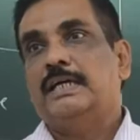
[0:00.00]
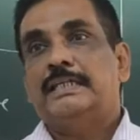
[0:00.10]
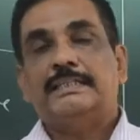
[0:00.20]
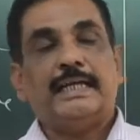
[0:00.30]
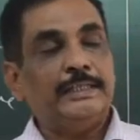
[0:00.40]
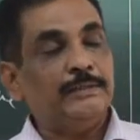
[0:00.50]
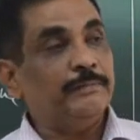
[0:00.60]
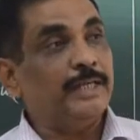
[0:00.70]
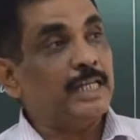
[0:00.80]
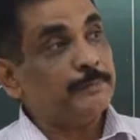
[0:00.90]
That is a
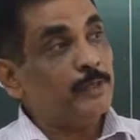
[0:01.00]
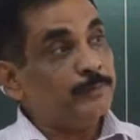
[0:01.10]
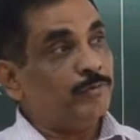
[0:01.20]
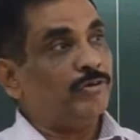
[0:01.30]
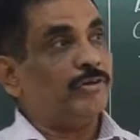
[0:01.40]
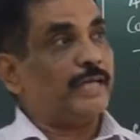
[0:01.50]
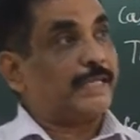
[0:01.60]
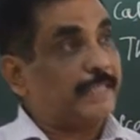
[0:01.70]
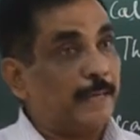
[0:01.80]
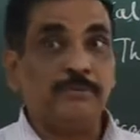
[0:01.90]
very beautiful
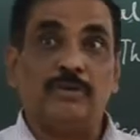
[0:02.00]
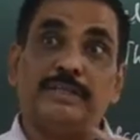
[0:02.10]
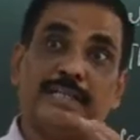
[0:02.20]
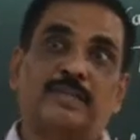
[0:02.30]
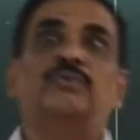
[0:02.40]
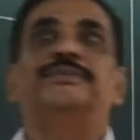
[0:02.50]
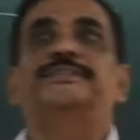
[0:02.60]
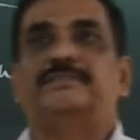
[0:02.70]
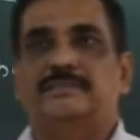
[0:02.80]
attempt on tectonics.